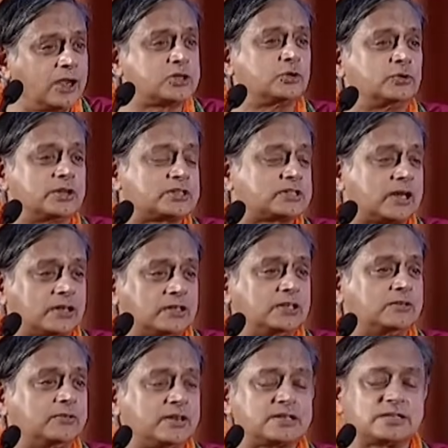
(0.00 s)
issued a
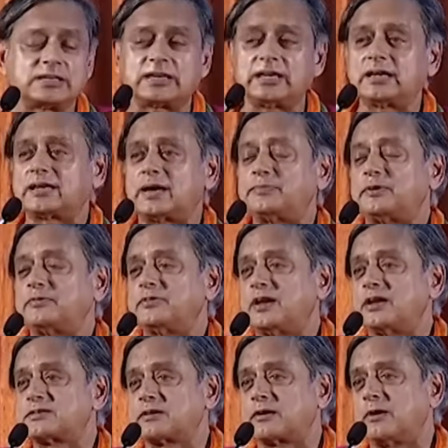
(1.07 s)
study recently, a couple of
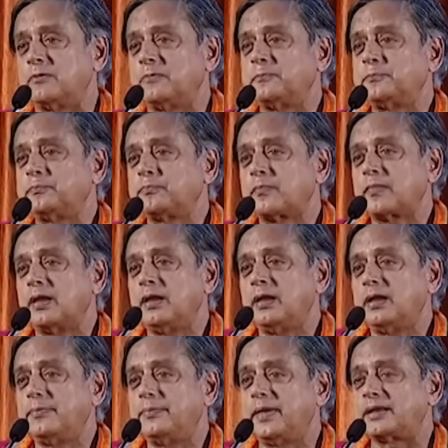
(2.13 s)
years ago,
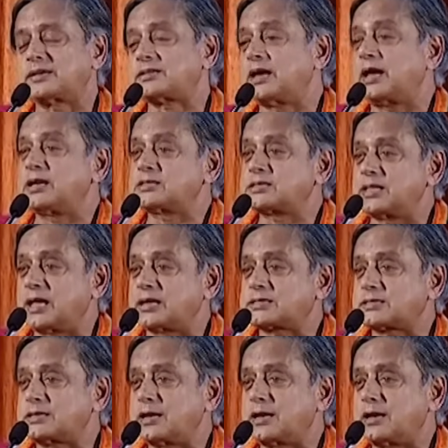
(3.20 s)
that says
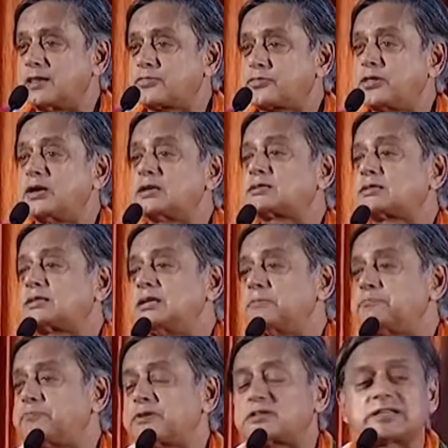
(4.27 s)
that
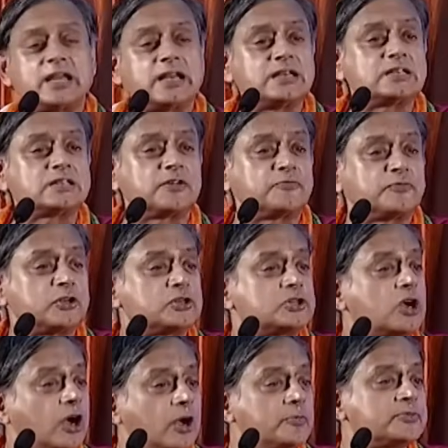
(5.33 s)
30% of the
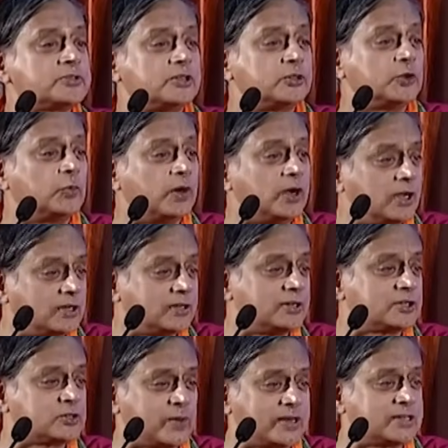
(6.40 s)
jobs in the world
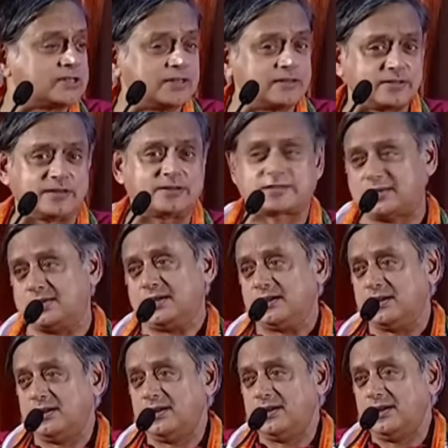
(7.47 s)
in 2030
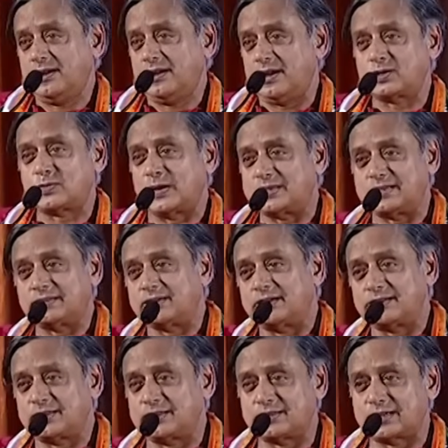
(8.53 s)
and
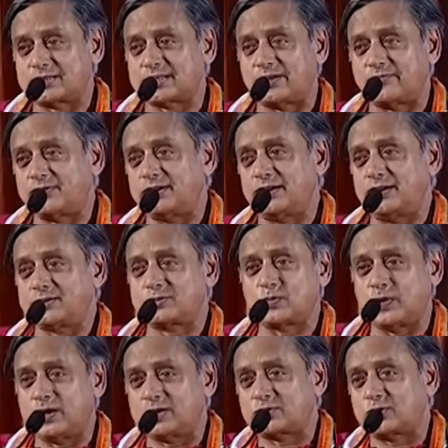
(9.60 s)
2030 is just seven years
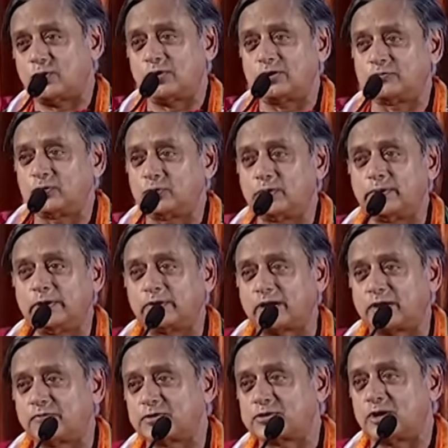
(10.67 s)
away, so all of you will be
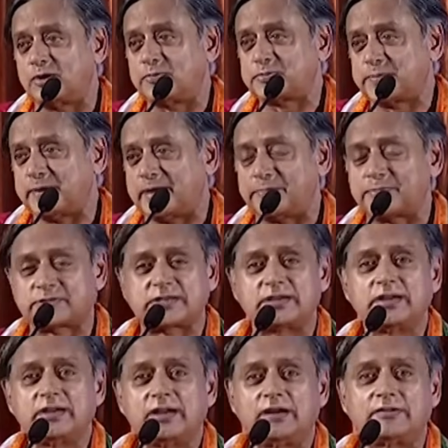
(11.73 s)
looking for jobs perhaps
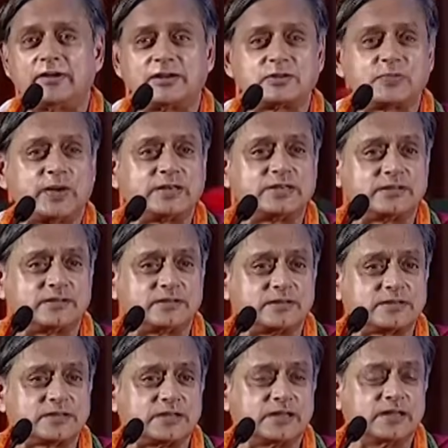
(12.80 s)
around
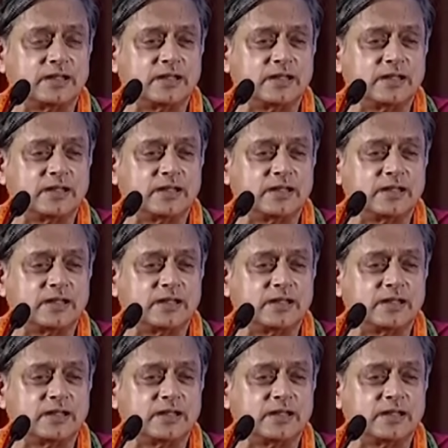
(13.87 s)
2030.